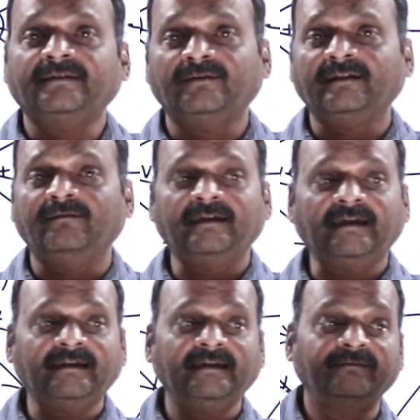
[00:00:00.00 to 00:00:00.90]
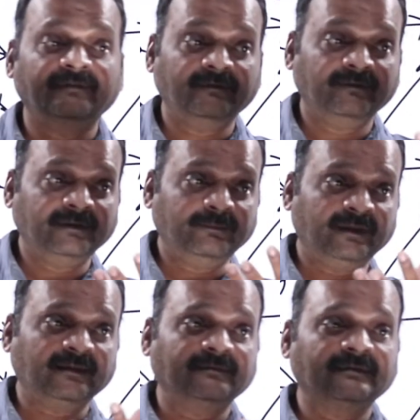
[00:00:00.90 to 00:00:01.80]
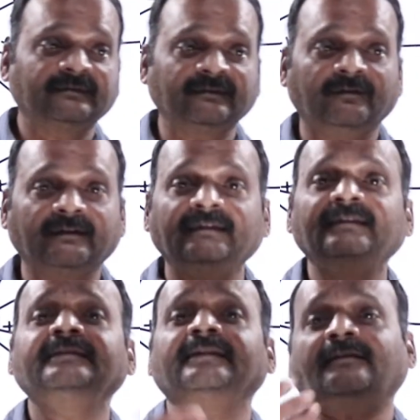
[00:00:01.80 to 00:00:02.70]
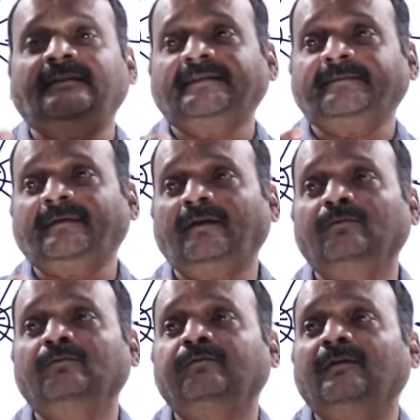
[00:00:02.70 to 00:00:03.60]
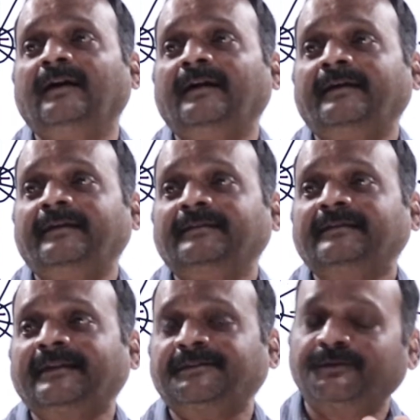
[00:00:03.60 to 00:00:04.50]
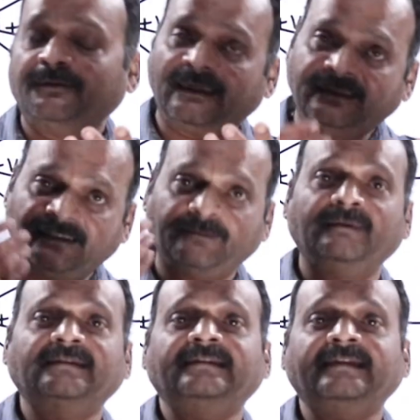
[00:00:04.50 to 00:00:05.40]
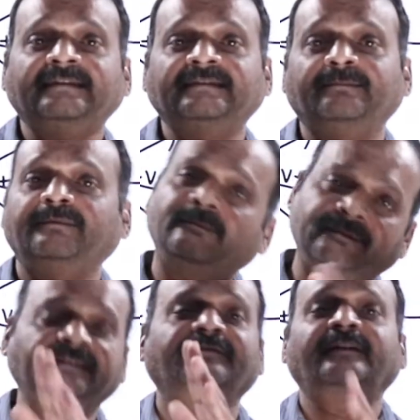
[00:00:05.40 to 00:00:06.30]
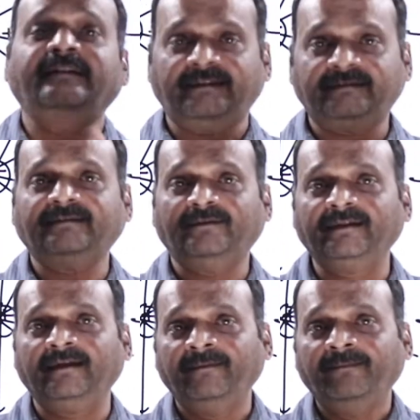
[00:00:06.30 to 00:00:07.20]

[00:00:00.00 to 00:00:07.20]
Okay, what are they? It becomes somewhat easier concept. How far it is actually 100% acceptable is a different case. Okay,